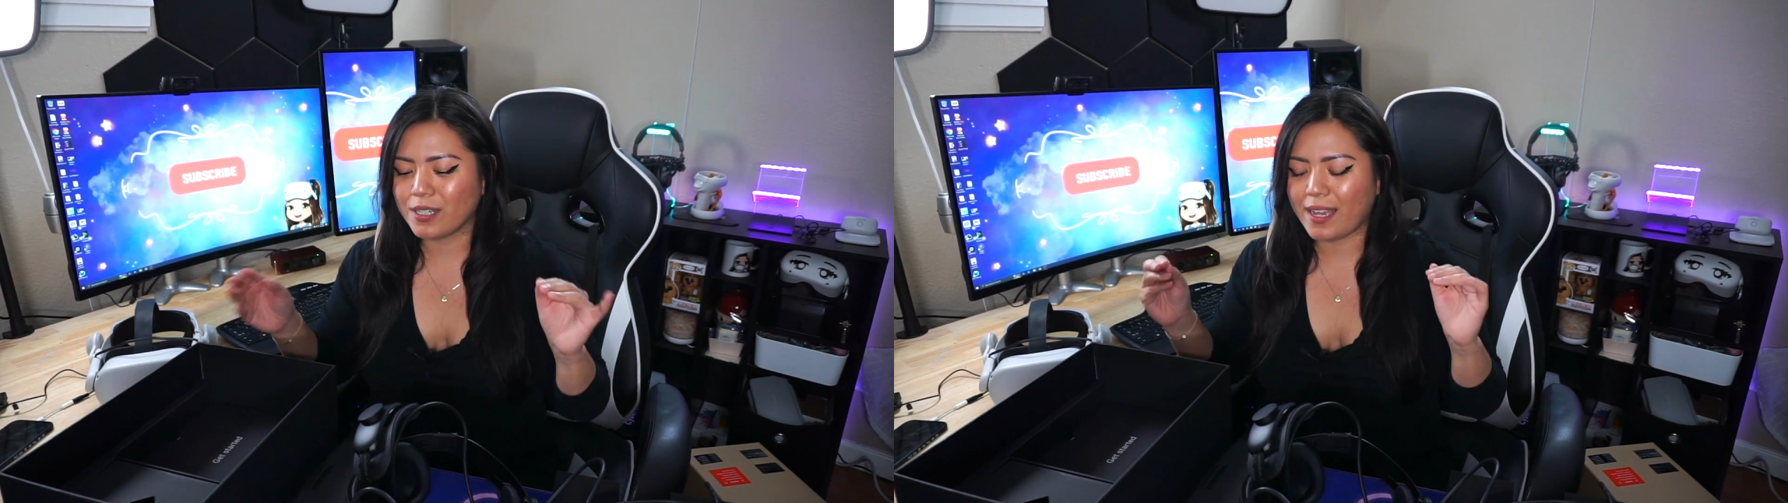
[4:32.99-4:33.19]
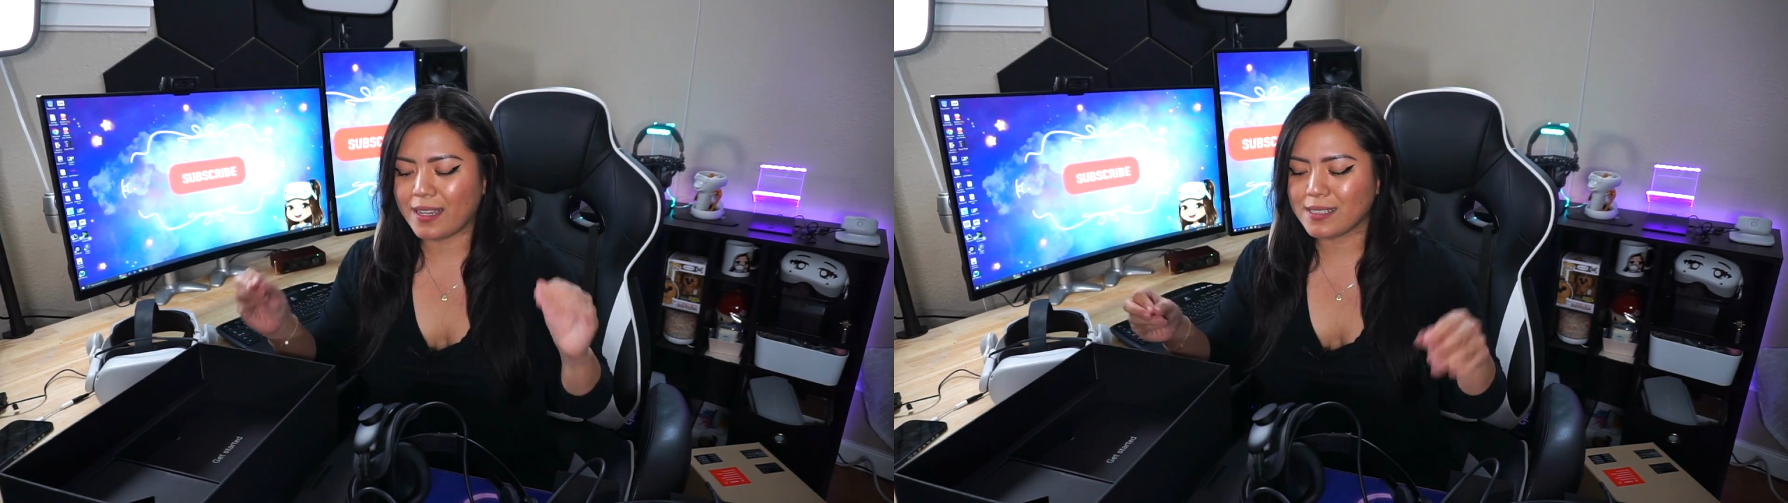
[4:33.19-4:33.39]

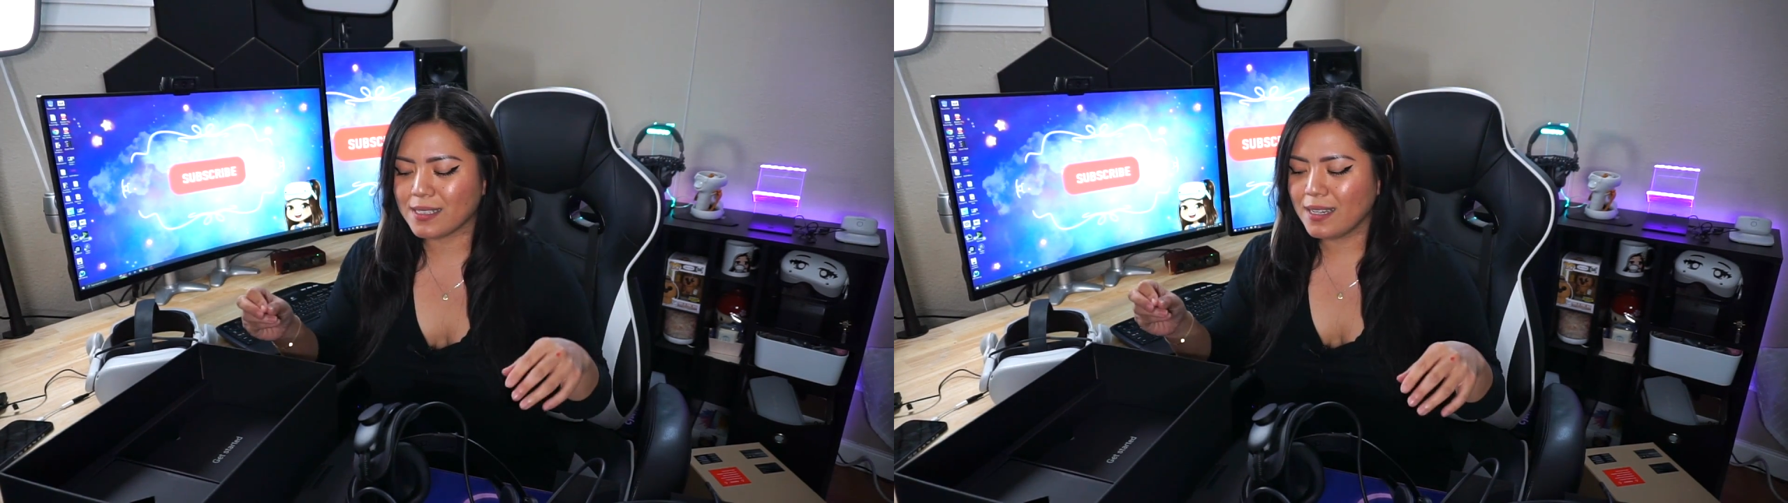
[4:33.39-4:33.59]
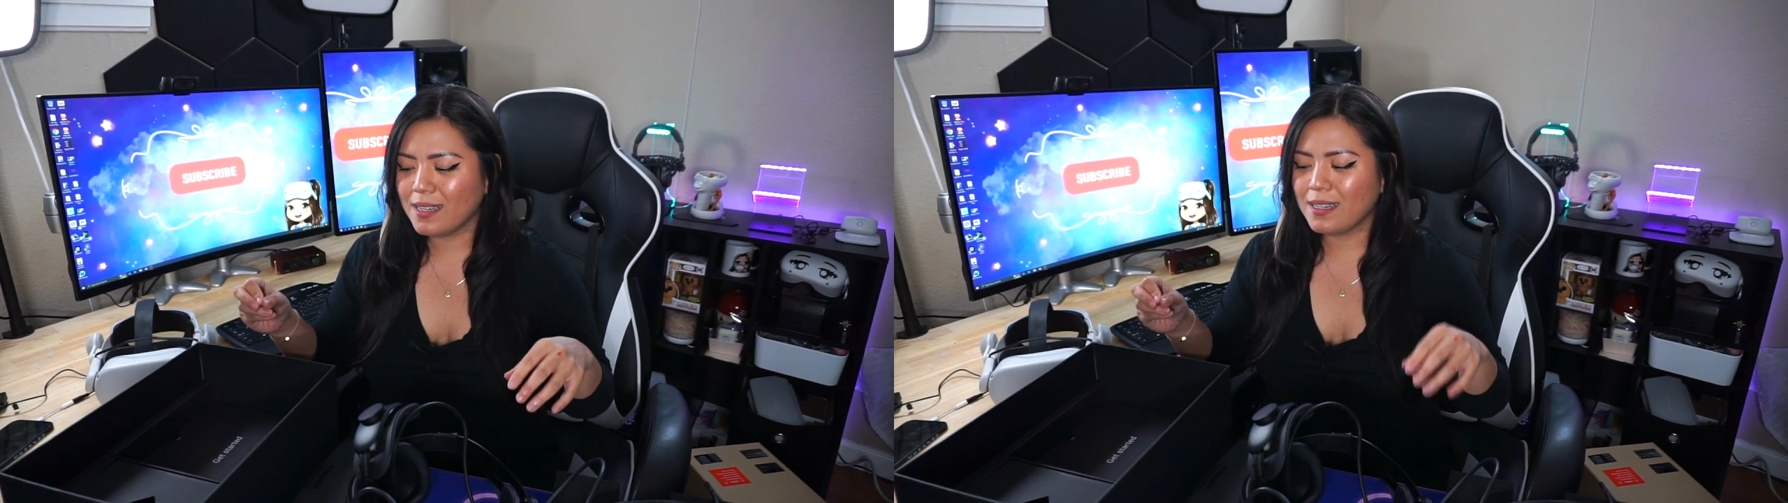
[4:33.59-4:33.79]
as
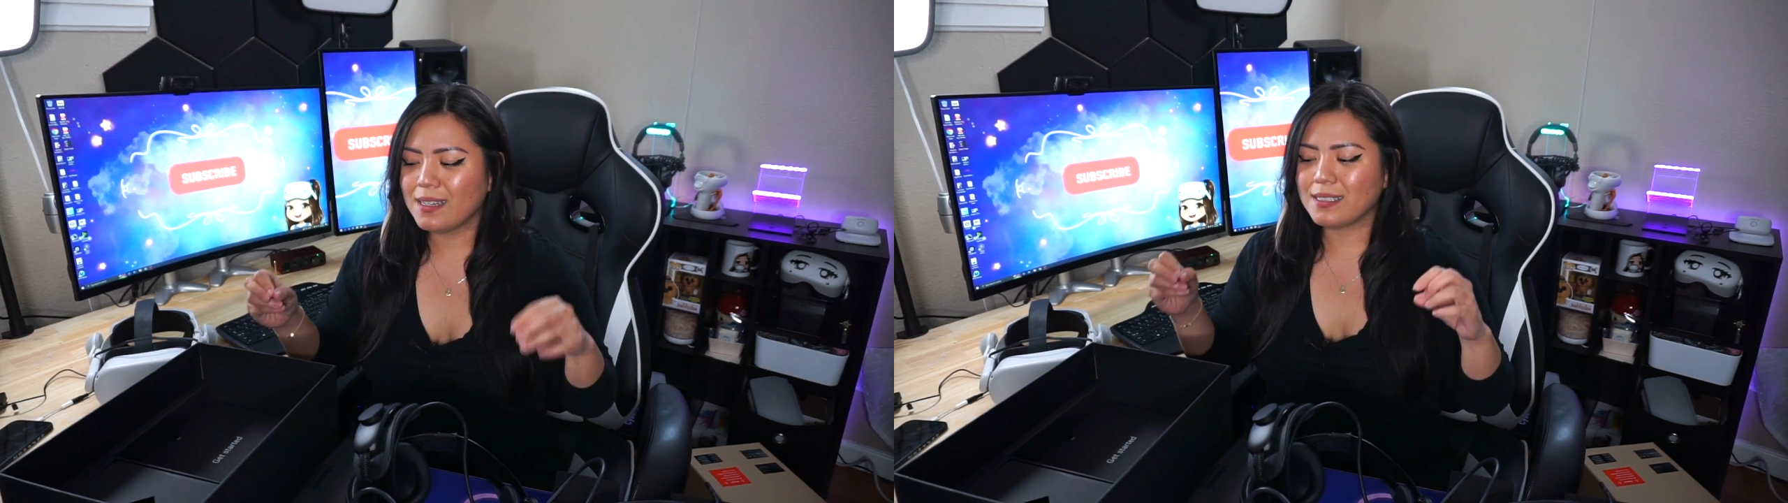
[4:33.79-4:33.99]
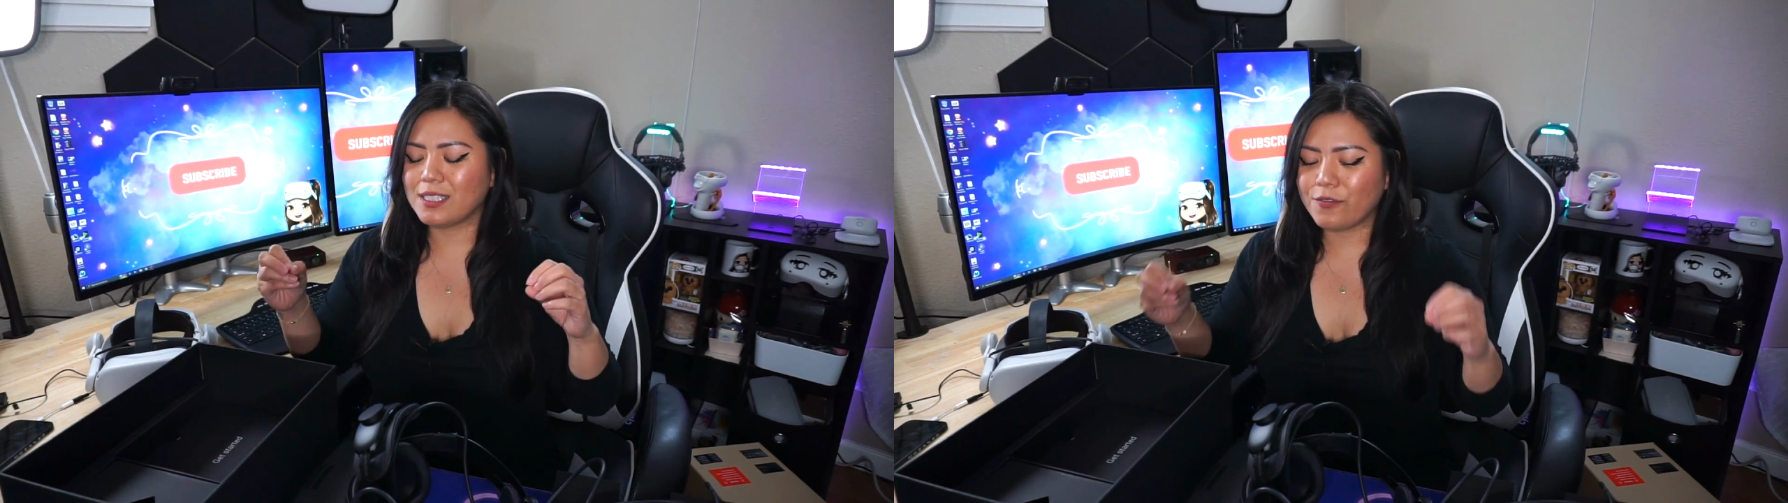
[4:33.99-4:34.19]

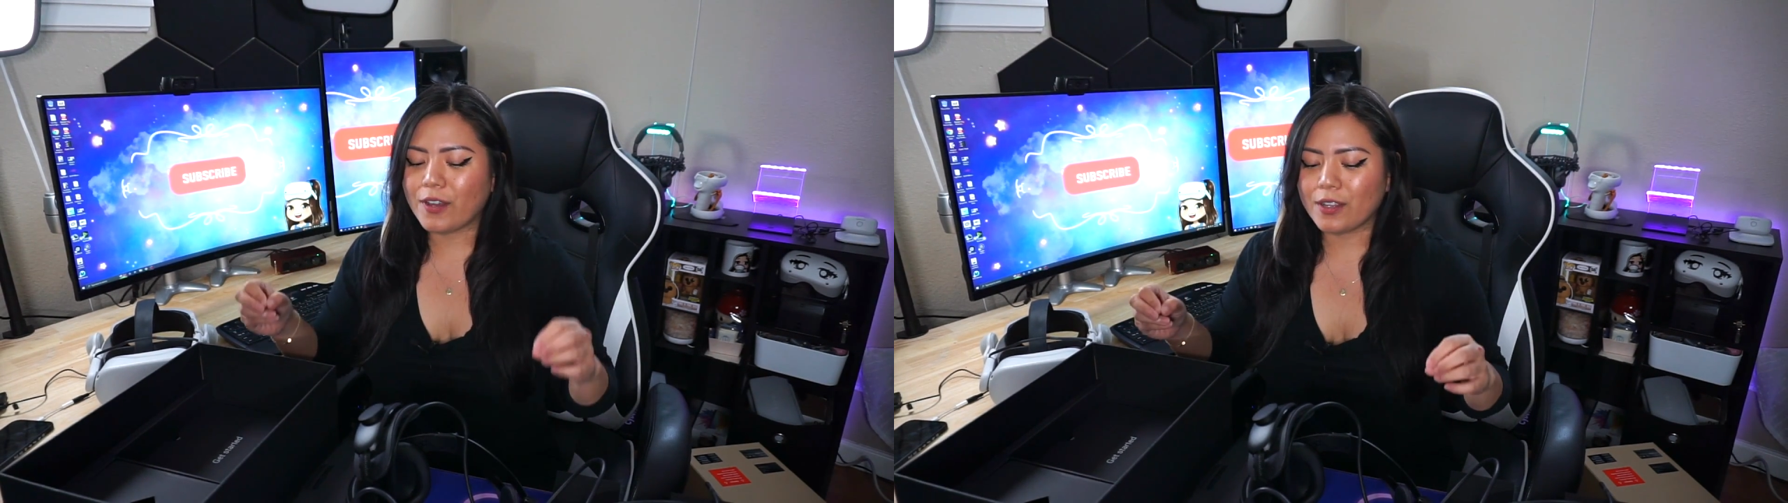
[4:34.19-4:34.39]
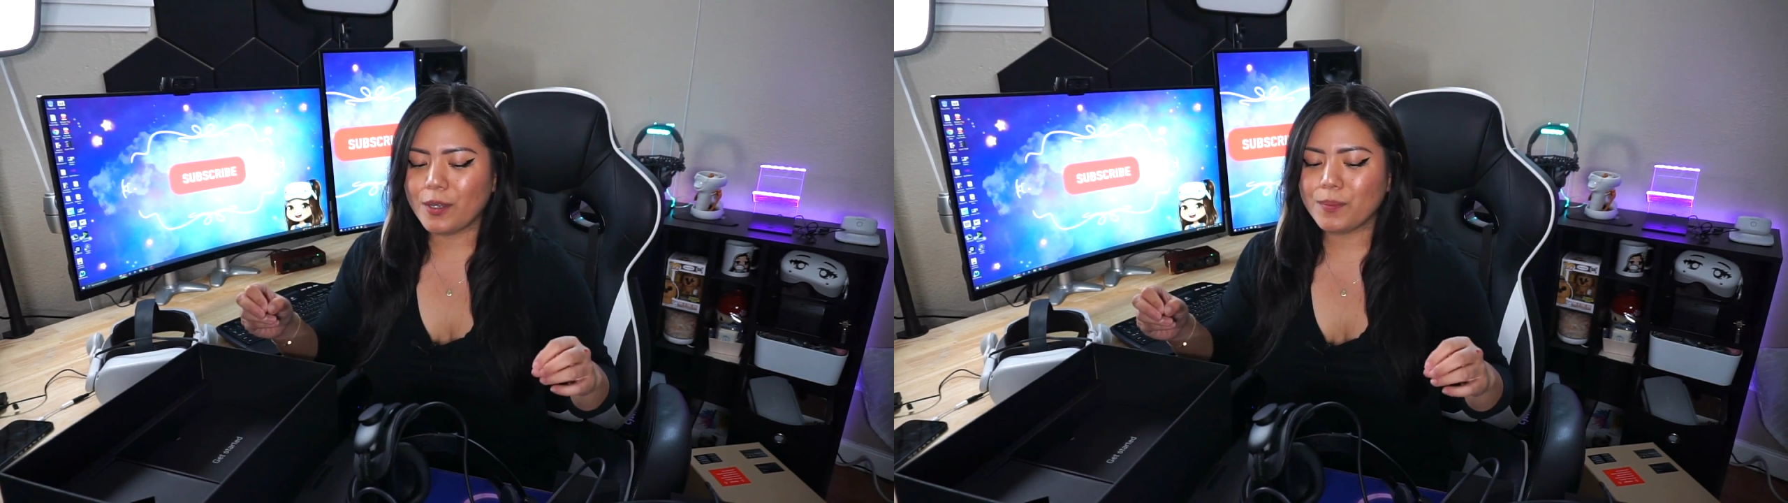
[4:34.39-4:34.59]

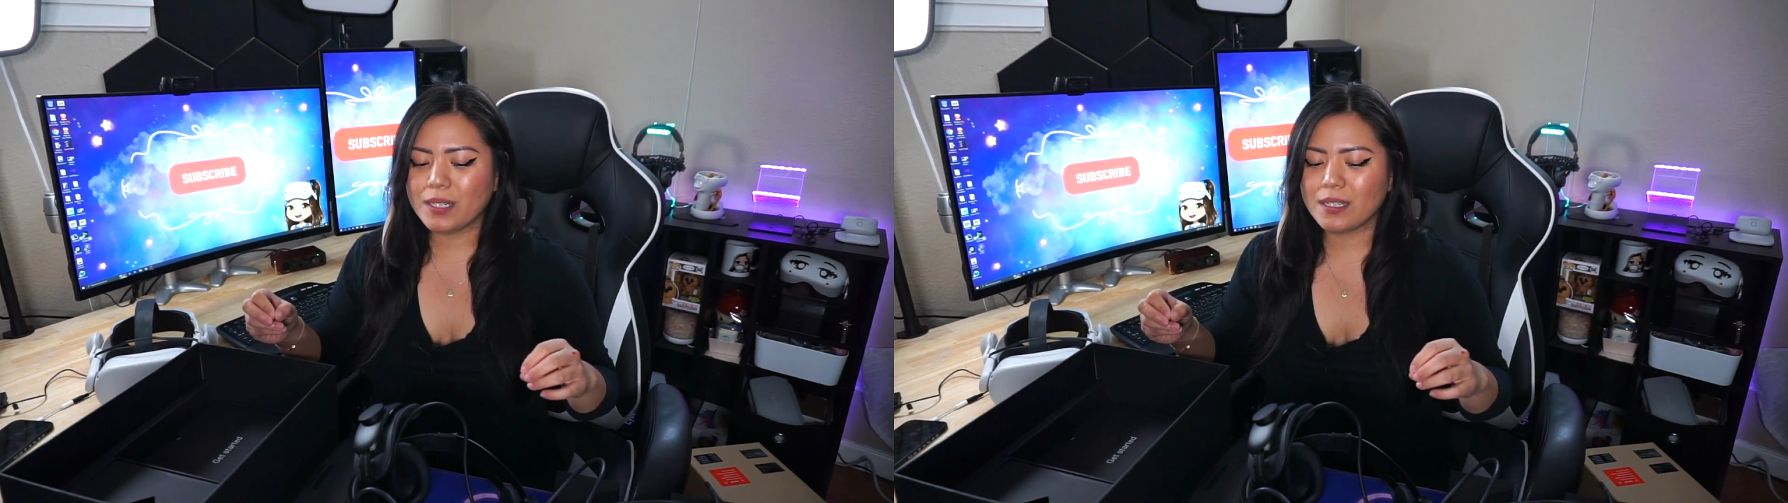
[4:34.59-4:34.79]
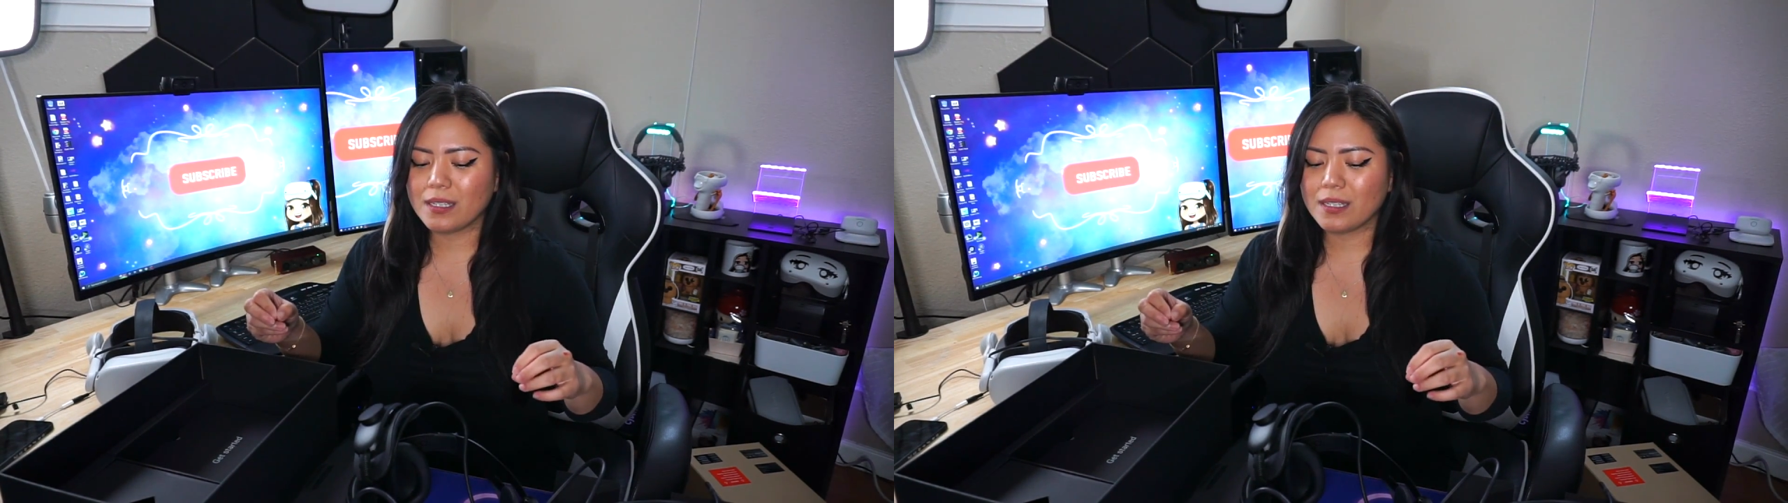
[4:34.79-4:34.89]
developed,